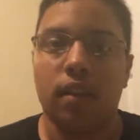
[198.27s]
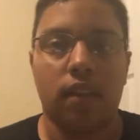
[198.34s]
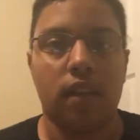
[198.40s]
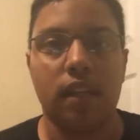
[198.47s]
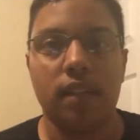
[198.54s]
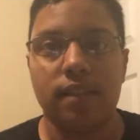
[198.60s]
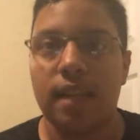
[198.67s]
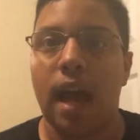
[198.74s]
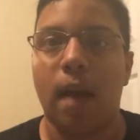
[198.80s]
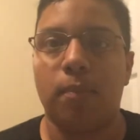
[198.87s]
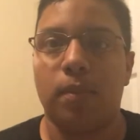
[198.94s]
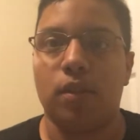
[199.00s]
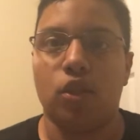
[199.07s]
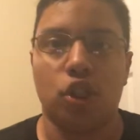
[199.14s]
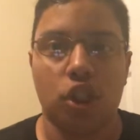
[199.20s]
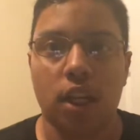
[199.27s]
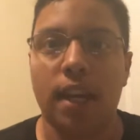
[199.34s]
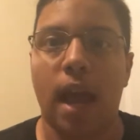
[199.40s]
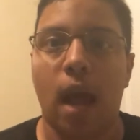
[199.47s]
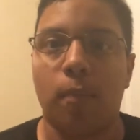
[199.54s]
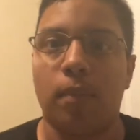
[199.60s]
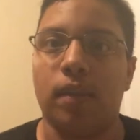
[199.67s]
Things happen, shit
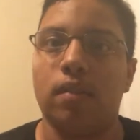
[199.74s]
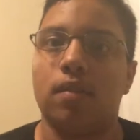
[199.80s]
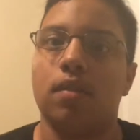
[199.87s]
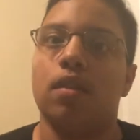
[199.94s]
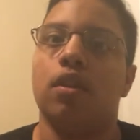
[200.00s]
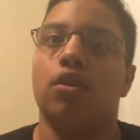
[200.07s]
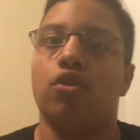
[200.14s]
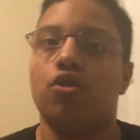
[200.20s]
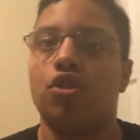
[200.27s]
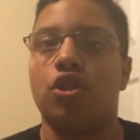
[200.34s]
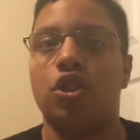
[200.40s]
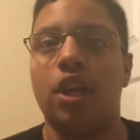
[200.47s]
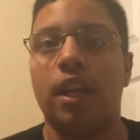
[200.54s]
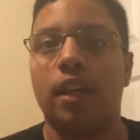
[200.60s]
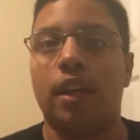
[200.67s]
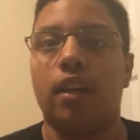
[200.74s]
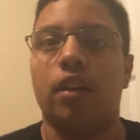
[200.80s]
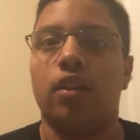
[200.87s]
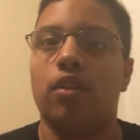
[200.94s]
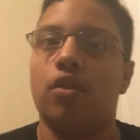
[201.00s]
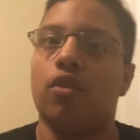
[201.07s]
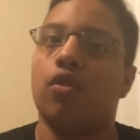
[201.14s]
happens. You're sick,
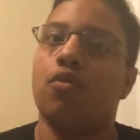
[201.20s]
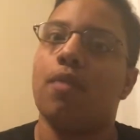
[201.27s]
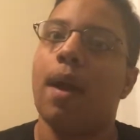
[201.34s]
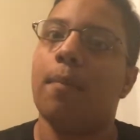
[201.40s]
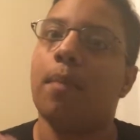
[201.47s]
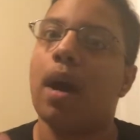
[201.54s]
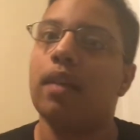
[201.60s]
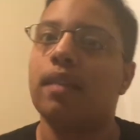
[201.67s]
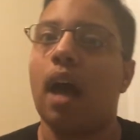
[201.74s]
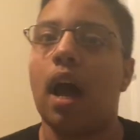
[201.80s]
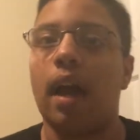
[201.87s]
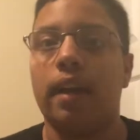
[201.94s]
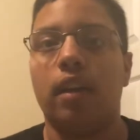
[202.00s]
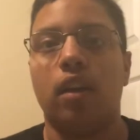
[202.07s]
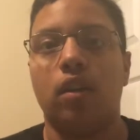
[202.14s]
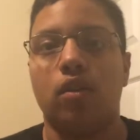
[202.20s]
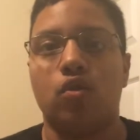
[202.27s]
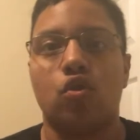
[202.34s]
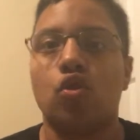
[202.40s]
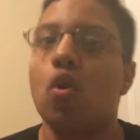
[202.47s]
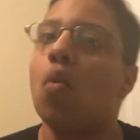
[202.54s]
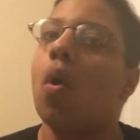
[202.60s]
your grandpa died,
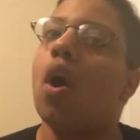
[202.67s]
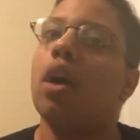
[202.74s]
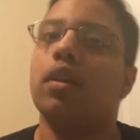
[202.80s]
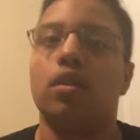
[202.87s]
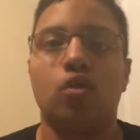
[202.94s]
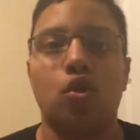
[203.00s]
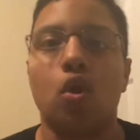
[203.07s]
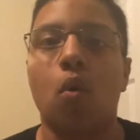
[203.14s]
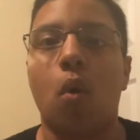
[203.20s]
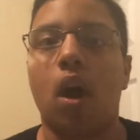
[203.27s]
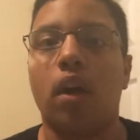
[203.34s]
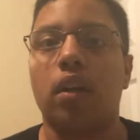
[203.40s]
so on and so on.